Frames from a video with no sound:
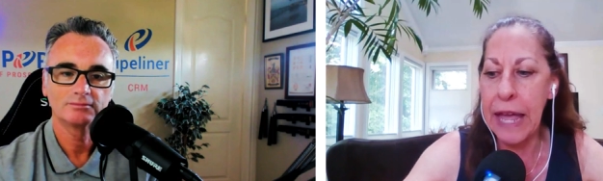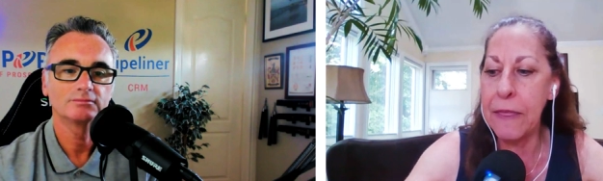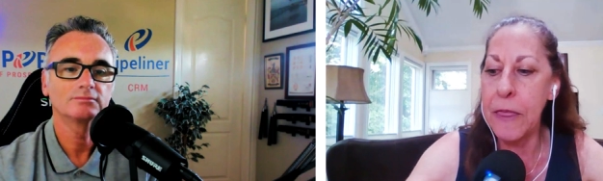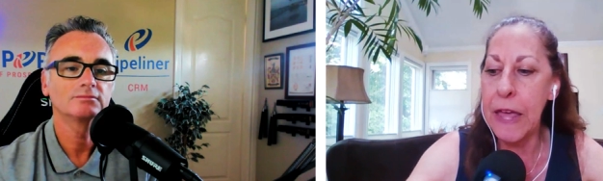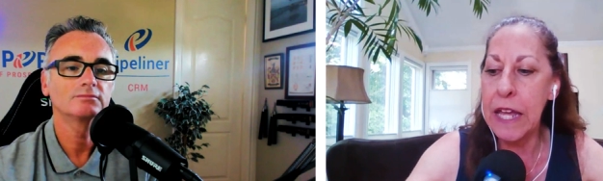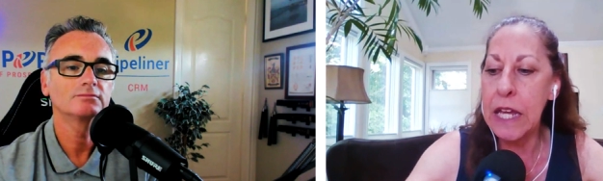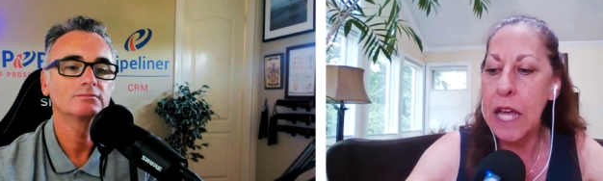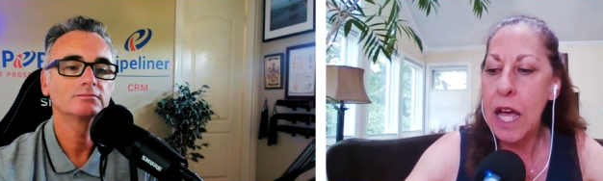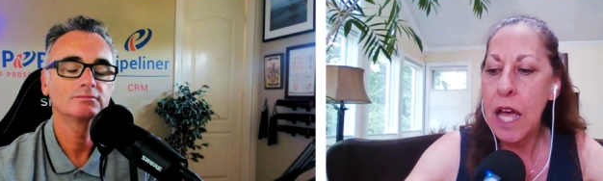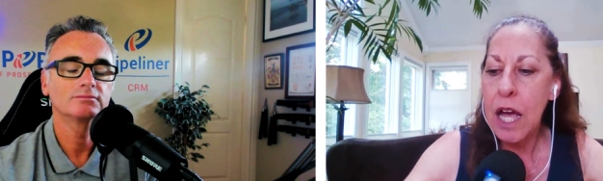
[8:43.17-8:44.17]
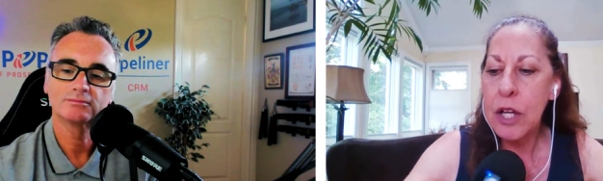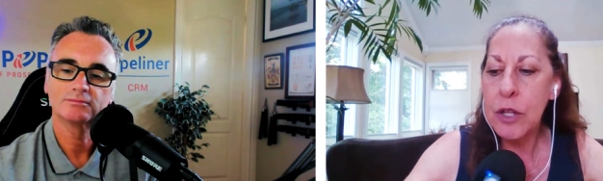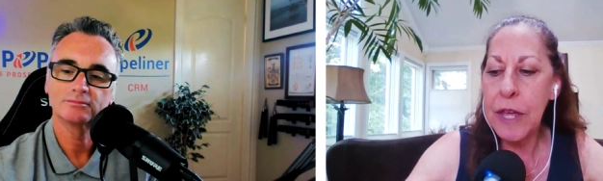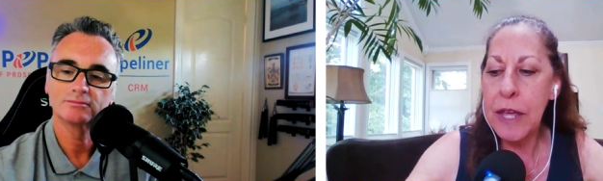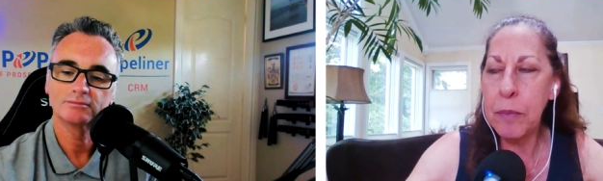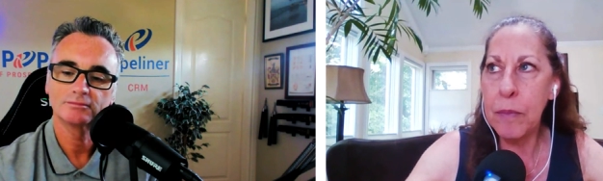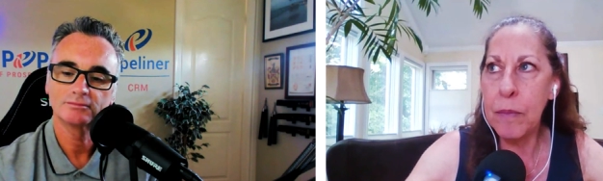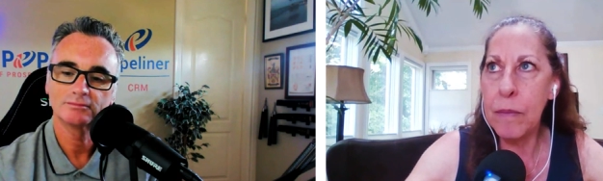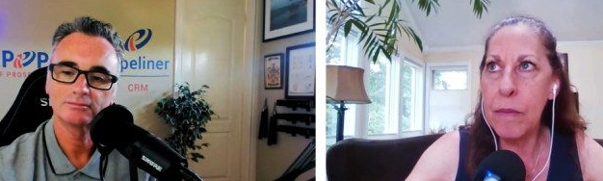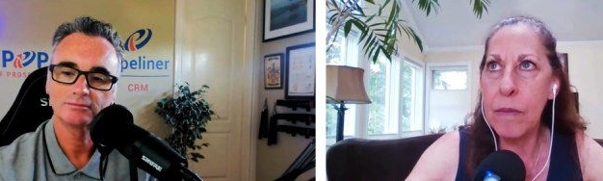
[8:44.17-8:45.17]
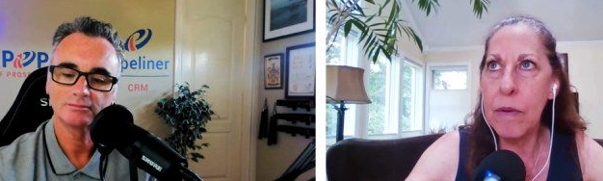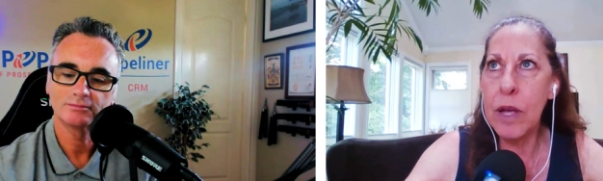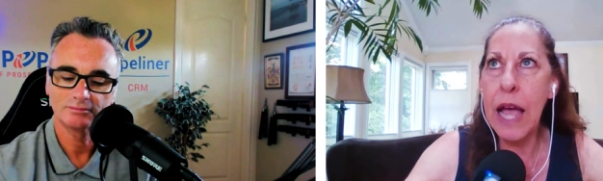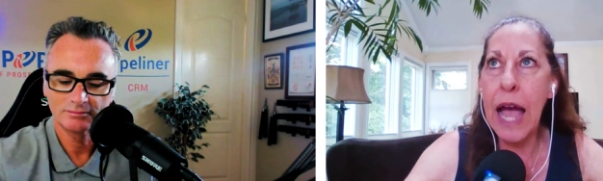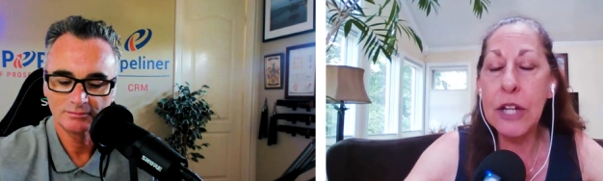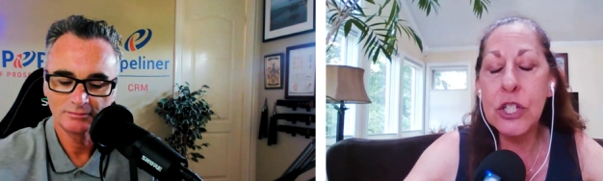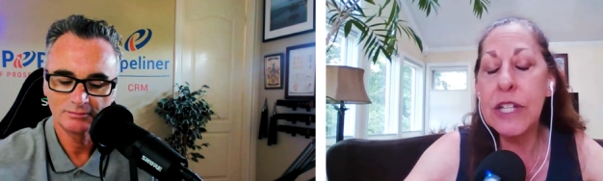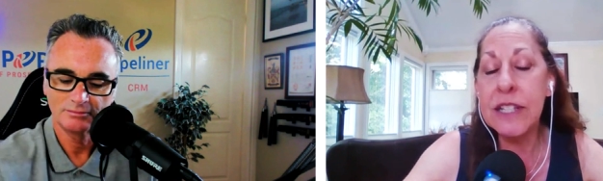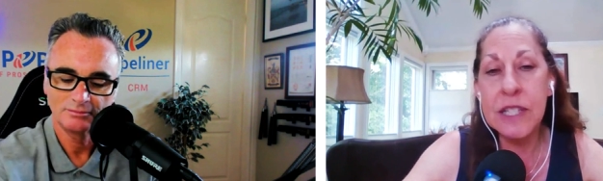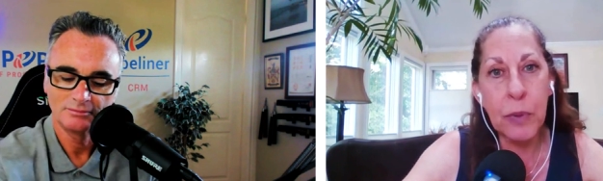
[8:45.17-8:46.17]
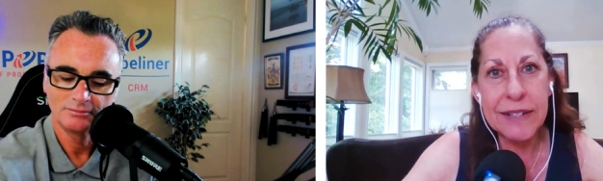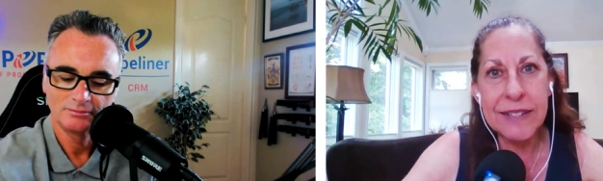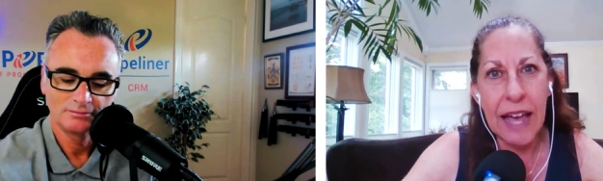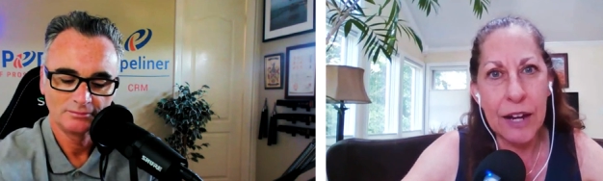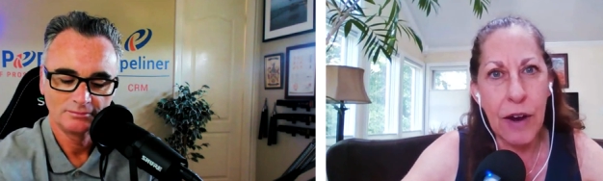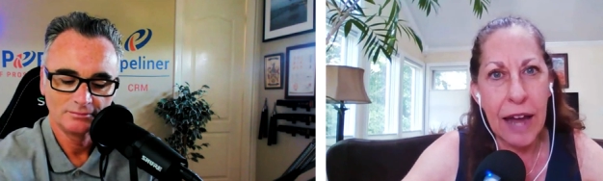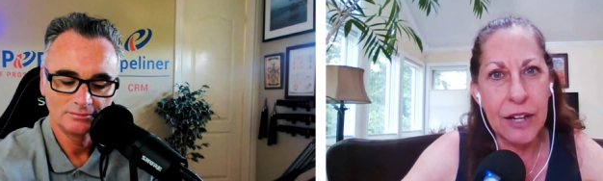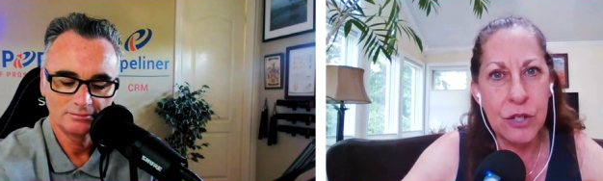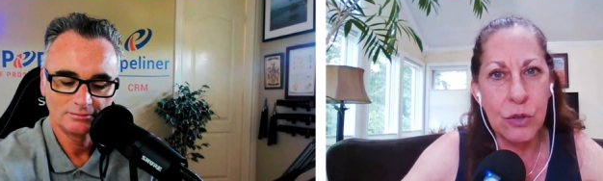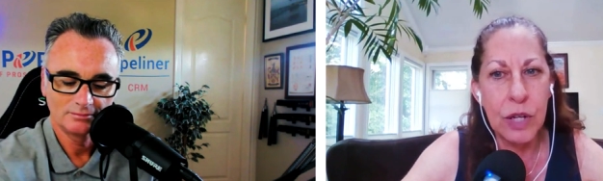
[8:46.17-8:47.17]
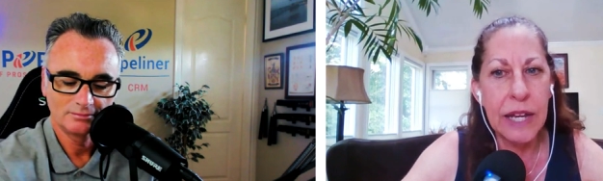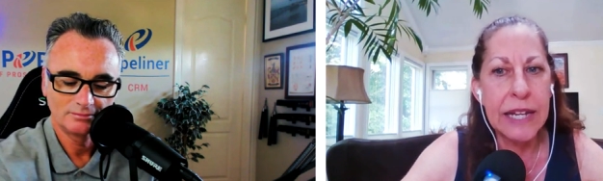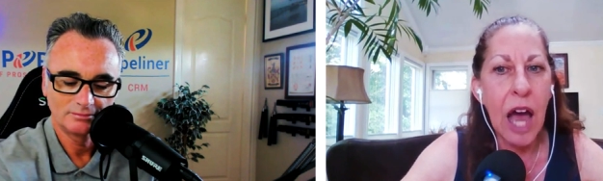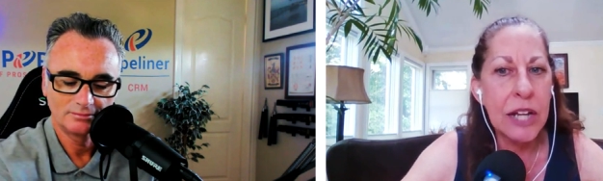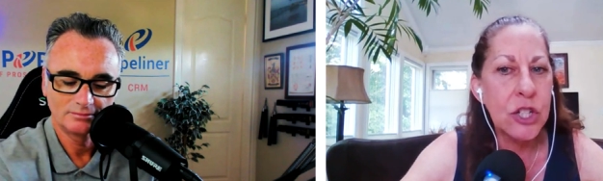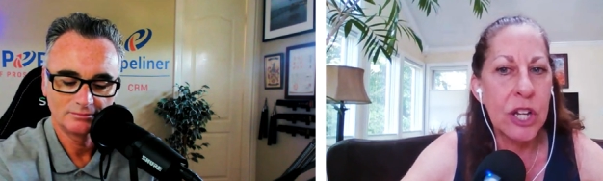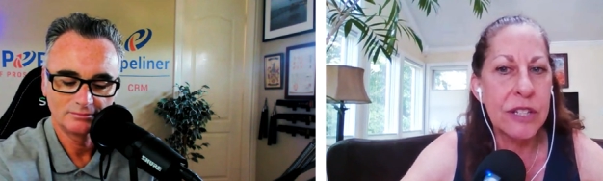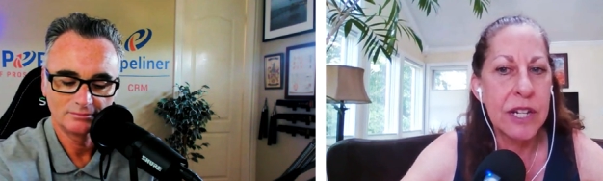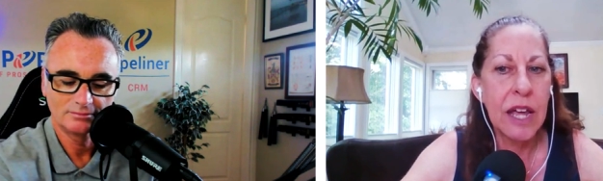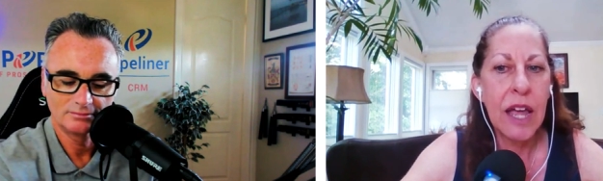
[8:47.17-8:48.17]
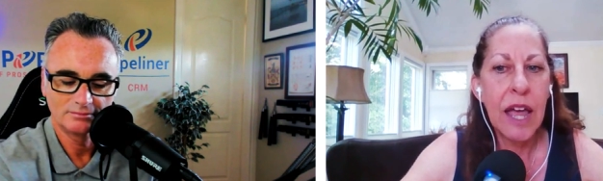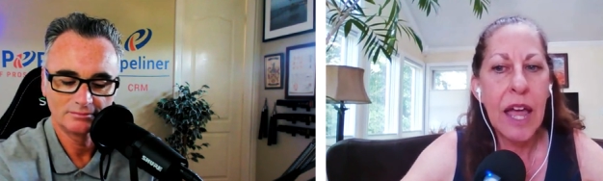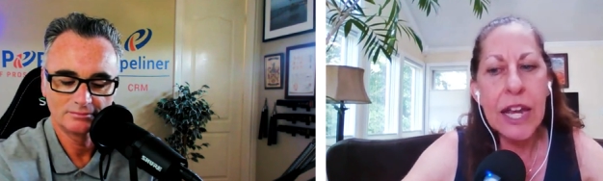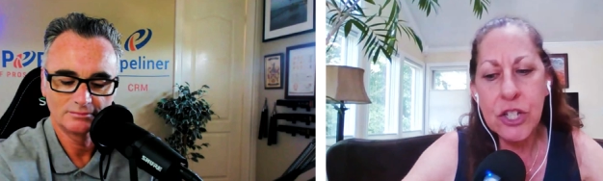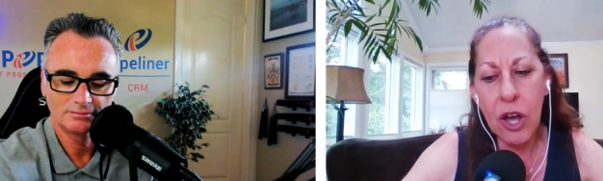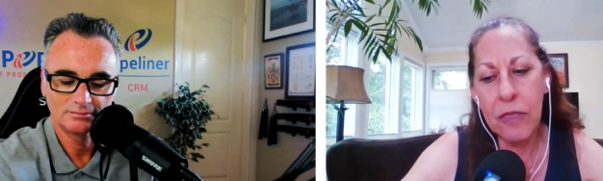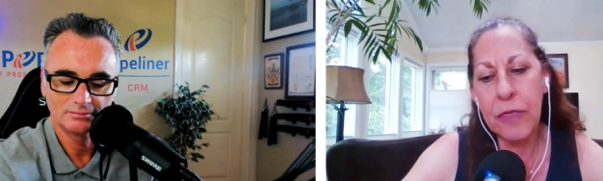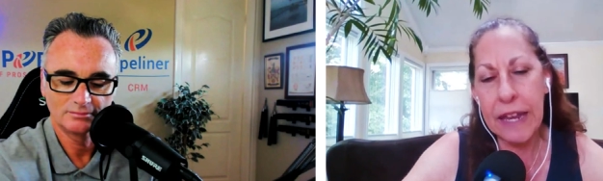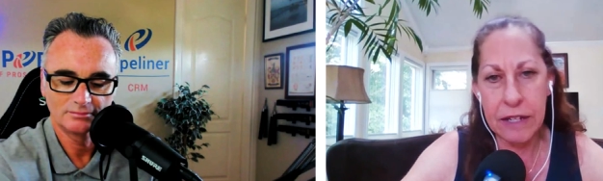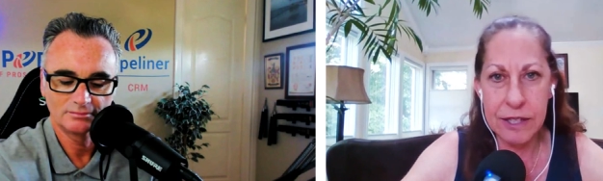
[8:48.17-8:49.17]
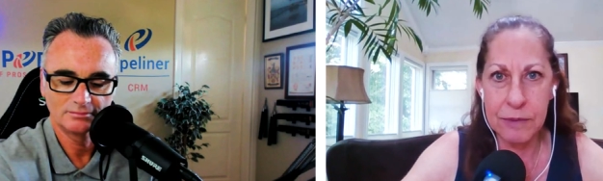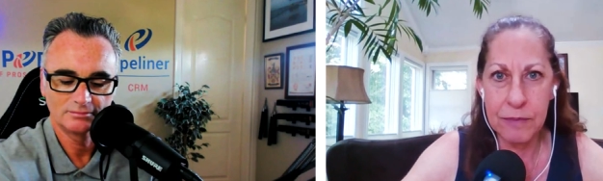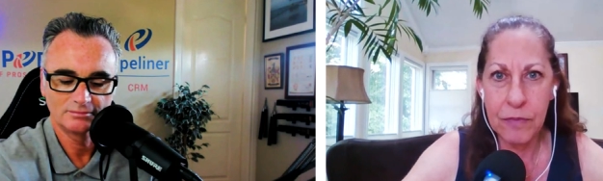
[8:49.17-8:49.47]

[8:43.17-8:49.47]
Speaker 1: And they they actually express that gratitude and not just, hey John, thanks.